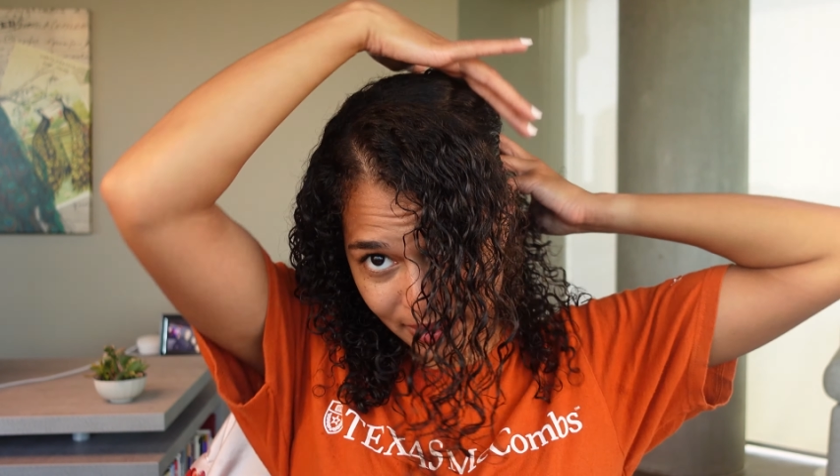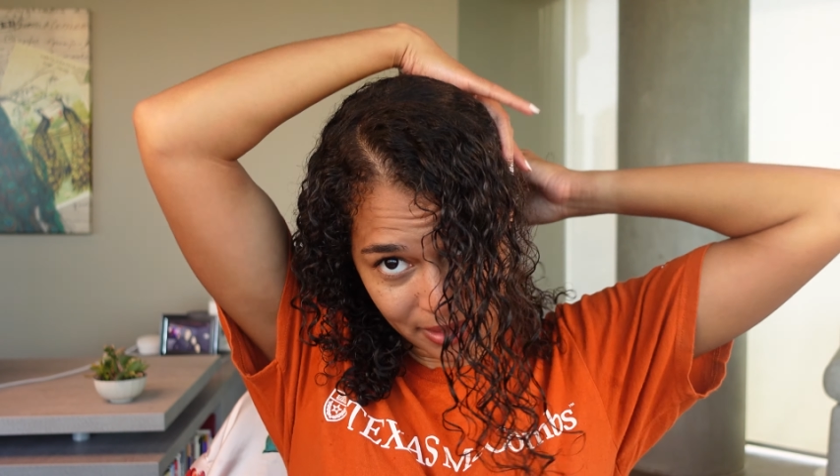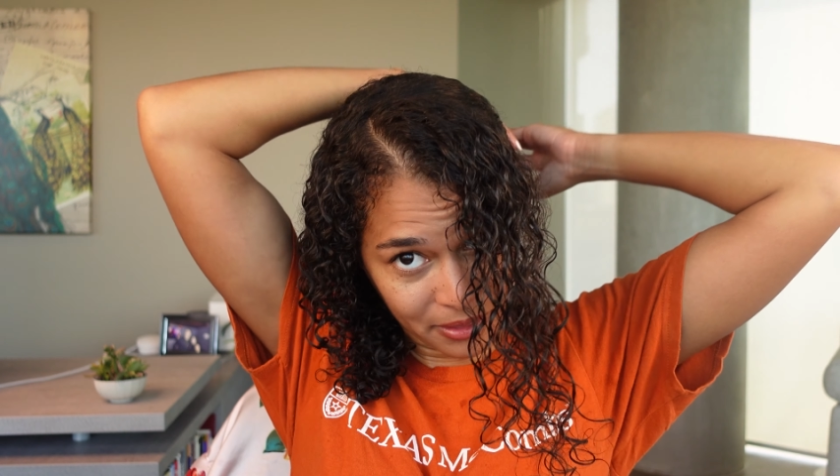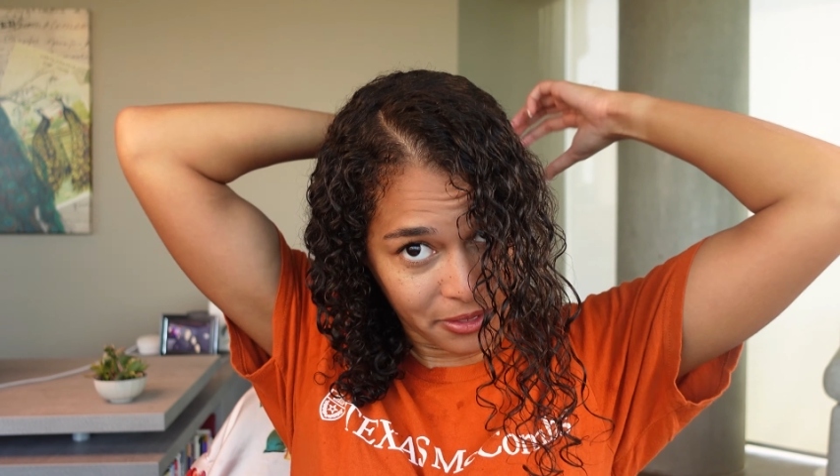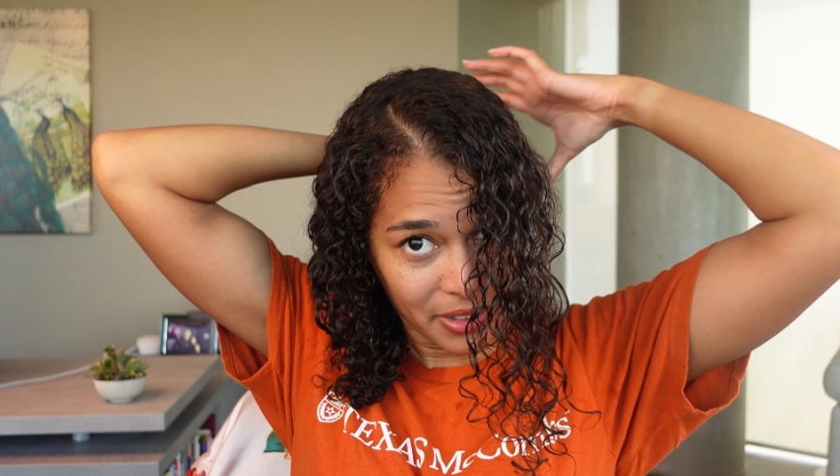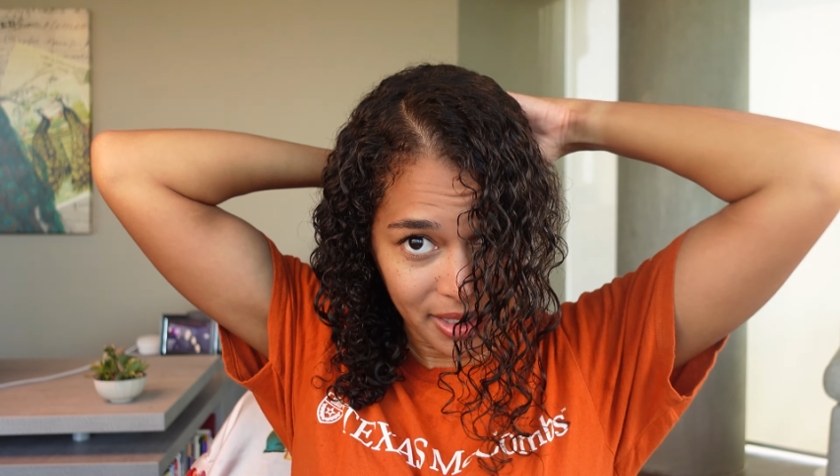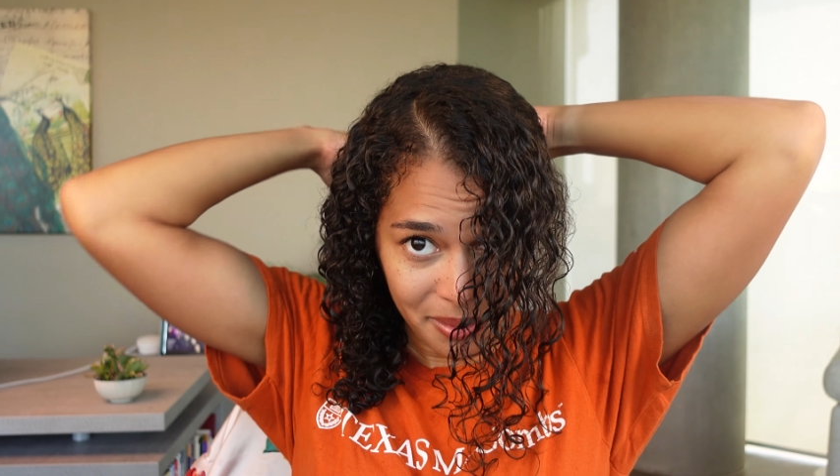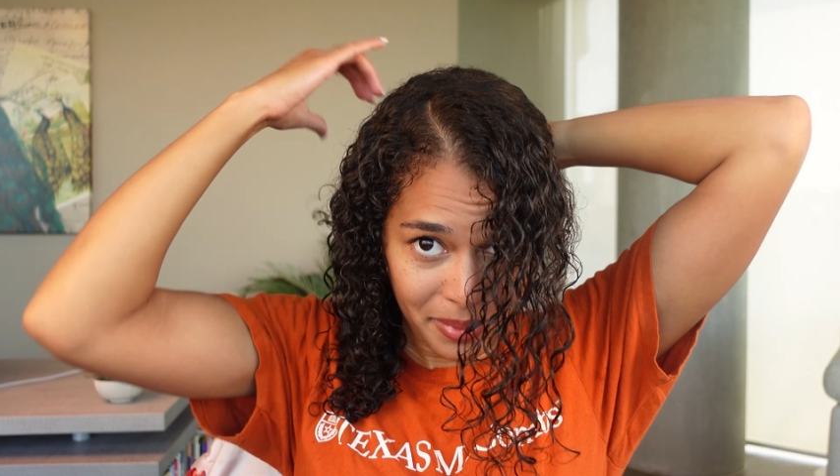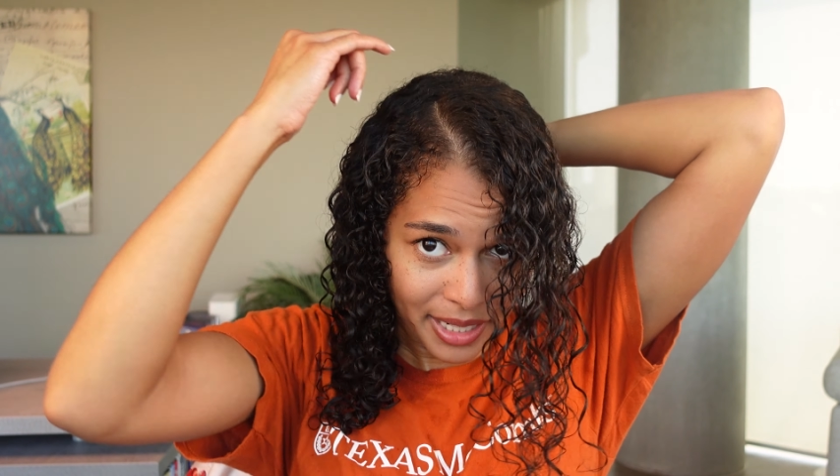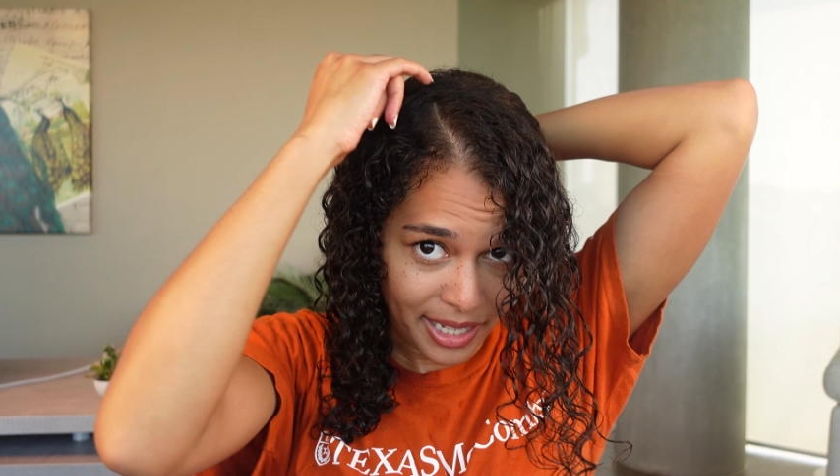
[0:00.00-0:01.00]
on the front
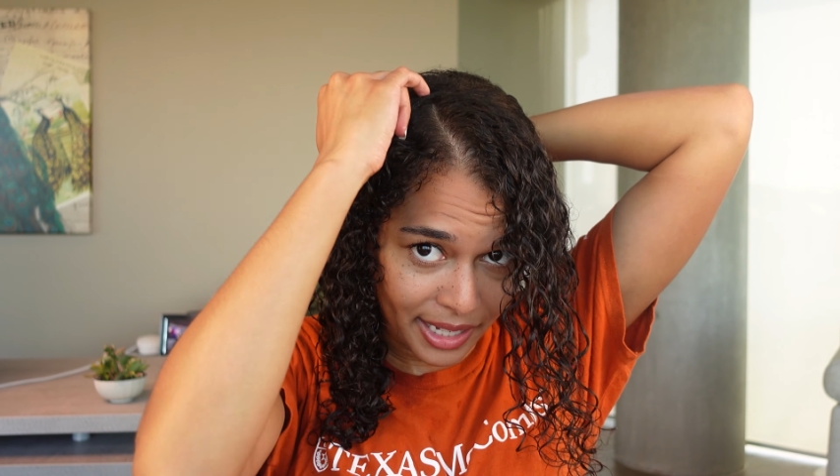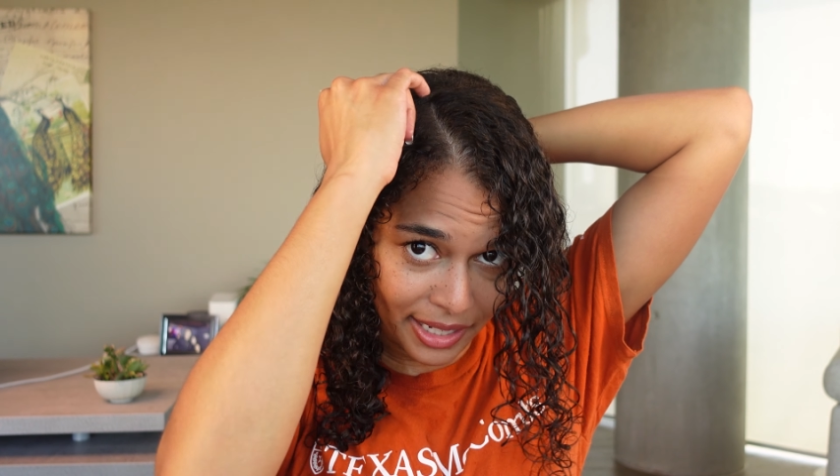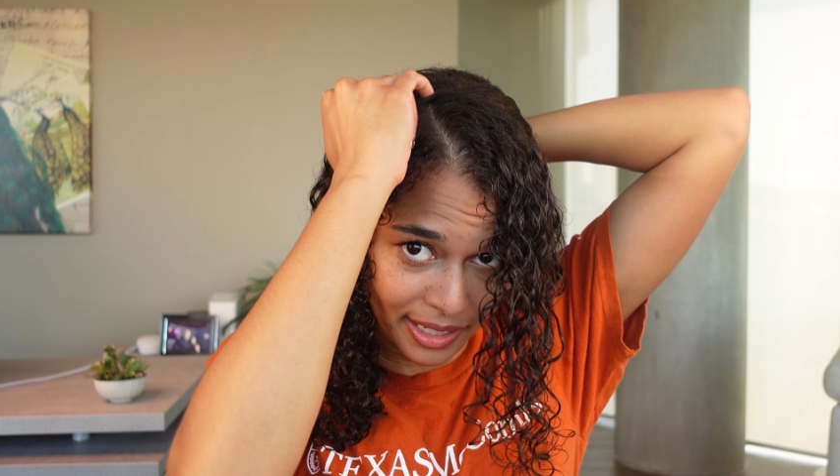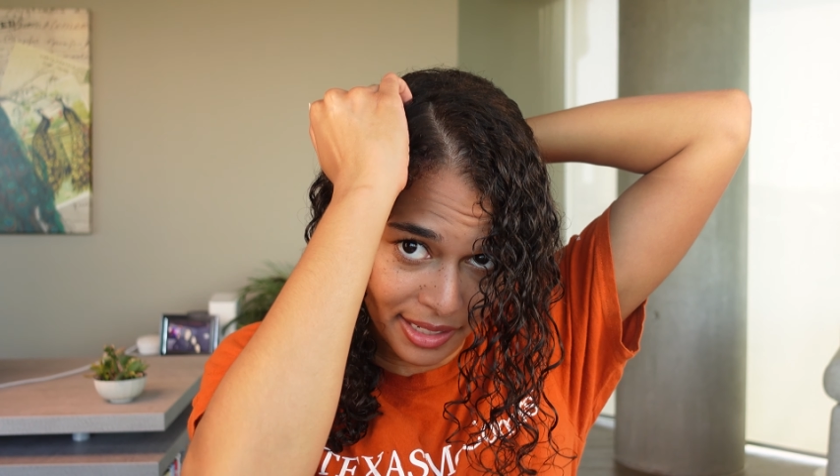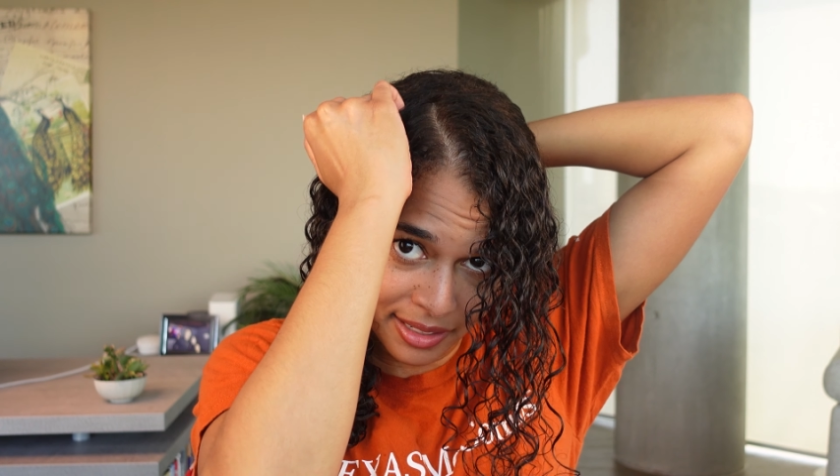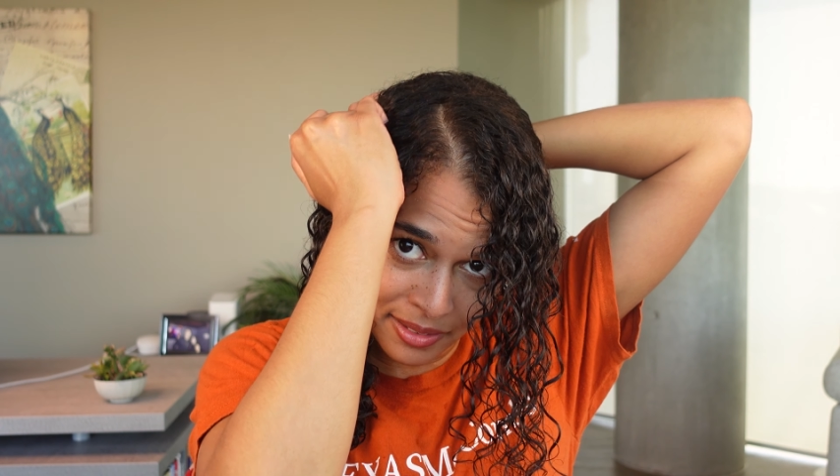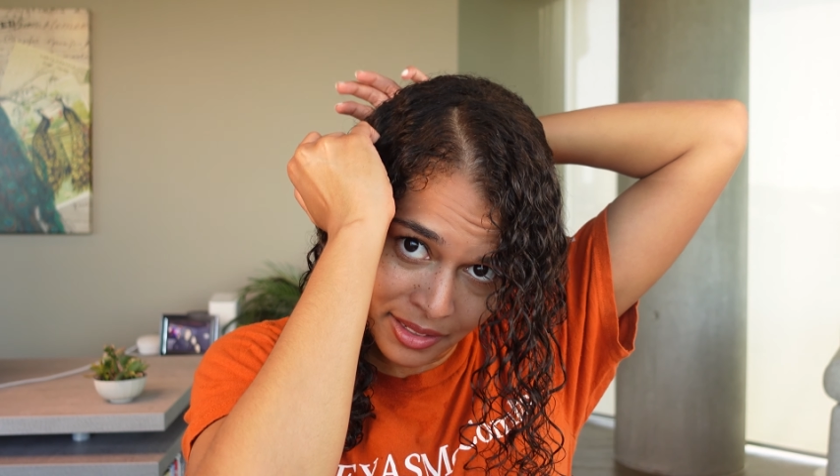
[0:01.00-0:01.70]
of my head